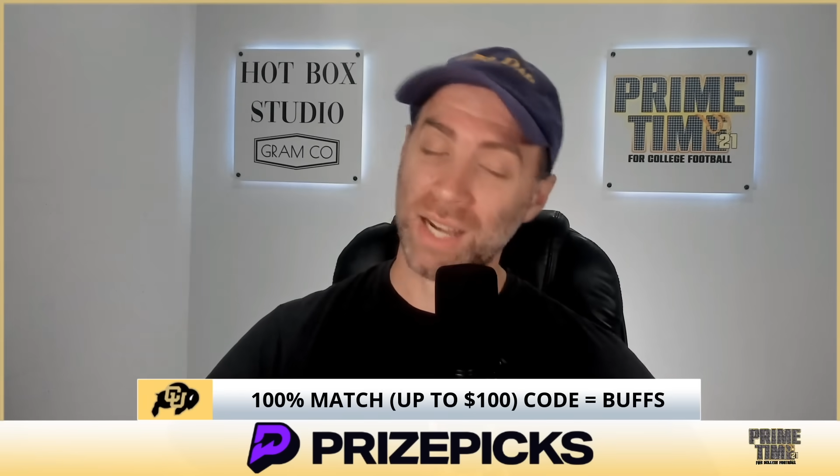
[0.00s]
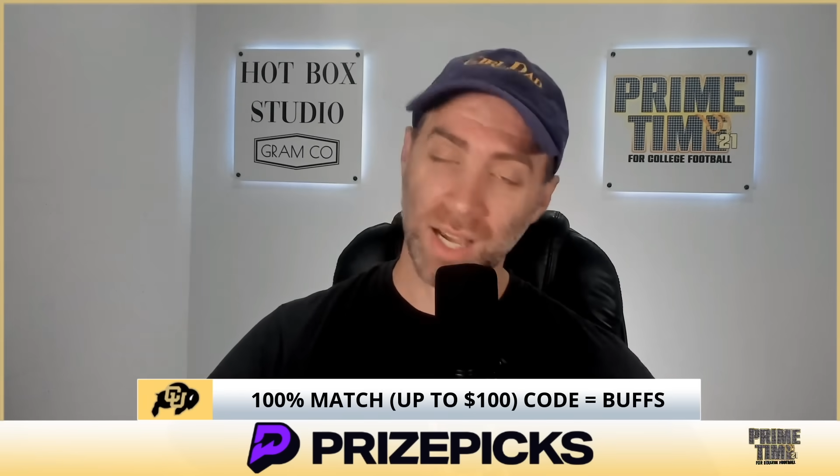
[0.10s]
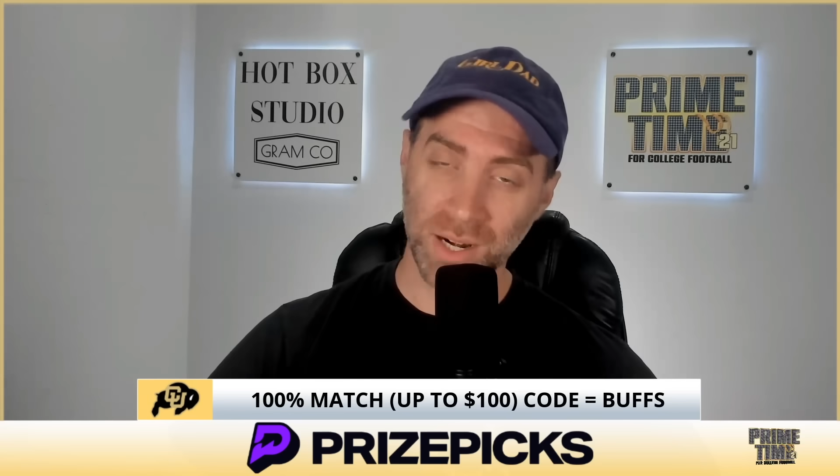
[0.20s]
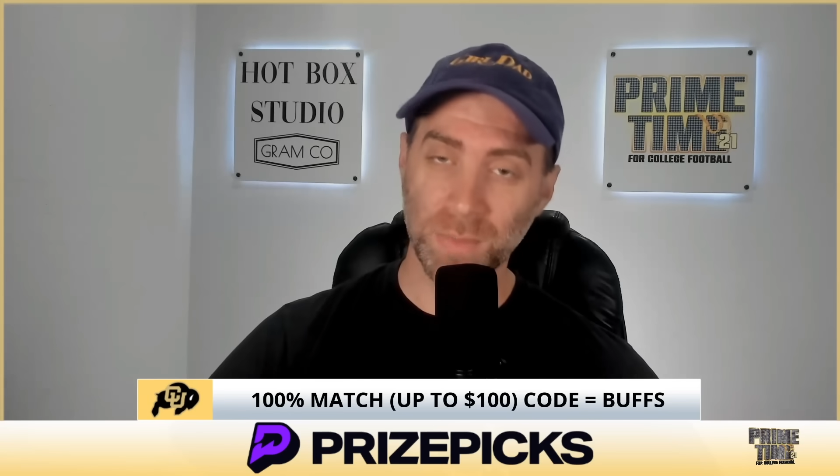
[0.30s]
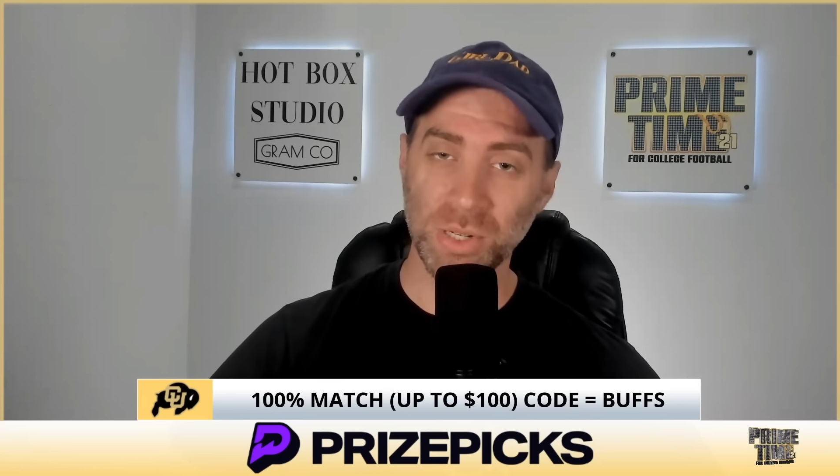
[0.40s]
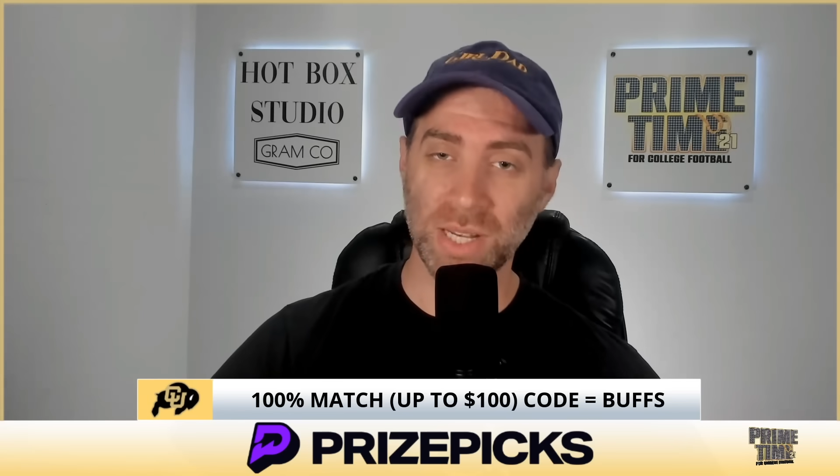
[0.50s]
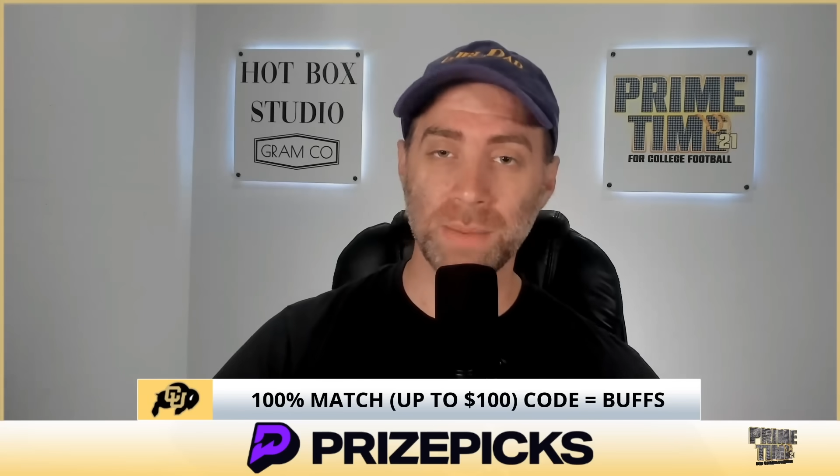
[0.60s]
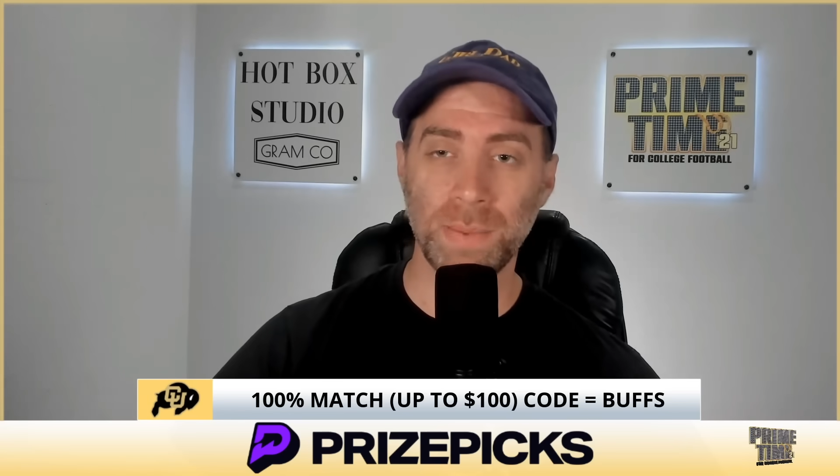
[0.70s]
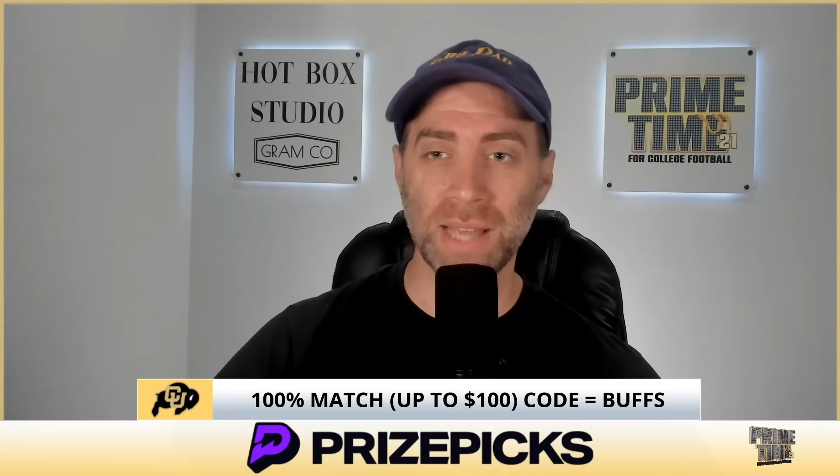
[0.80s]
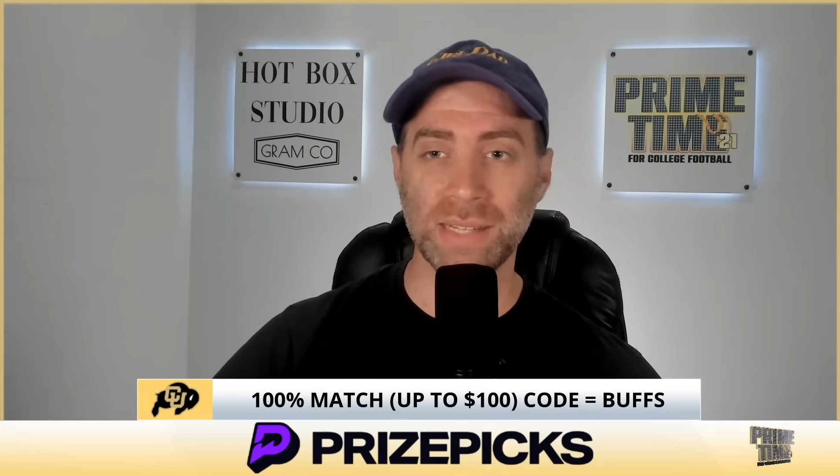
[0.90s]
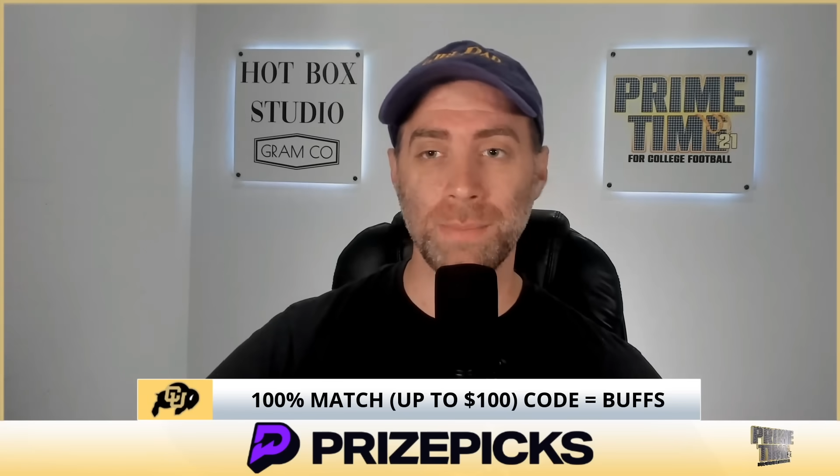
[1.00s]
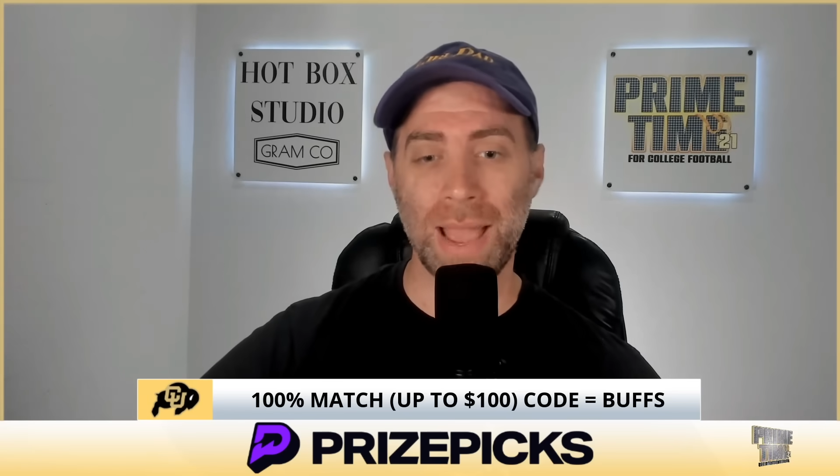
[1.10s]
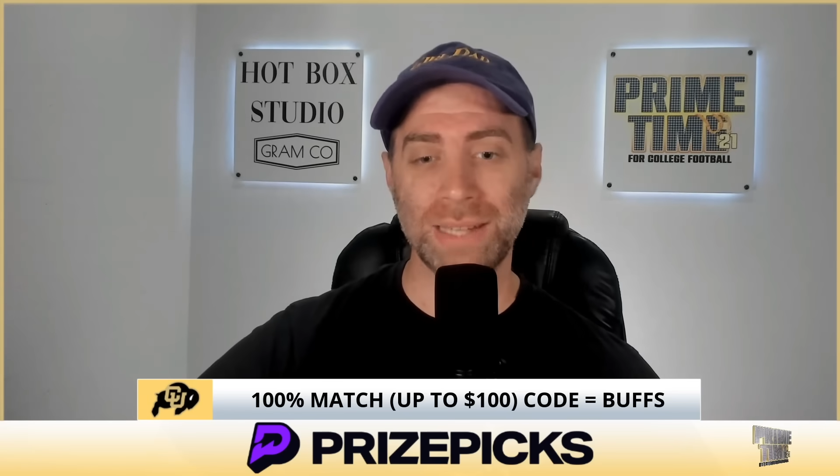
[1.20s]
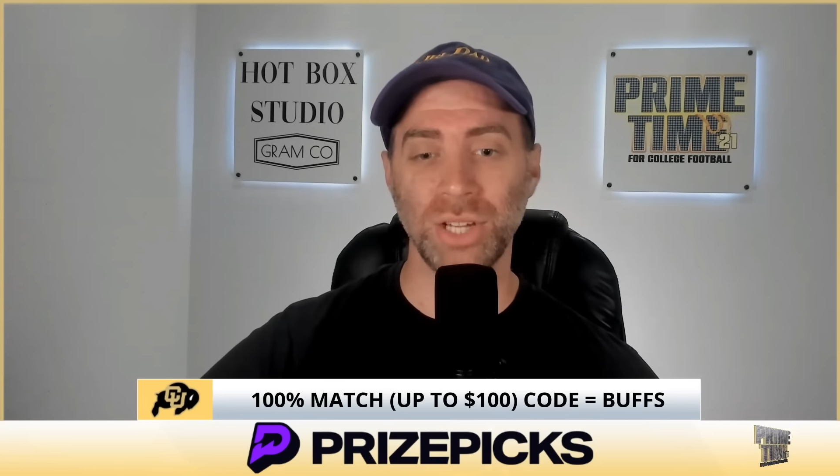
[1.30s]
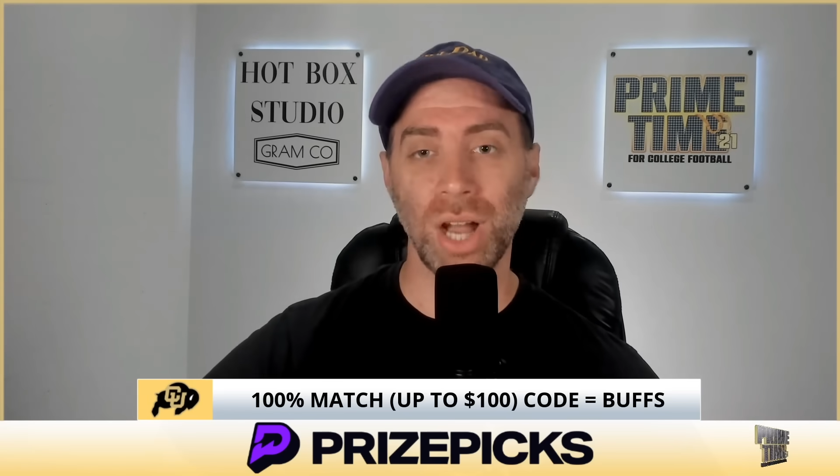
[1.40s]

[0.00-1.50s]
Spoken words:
100% deposit match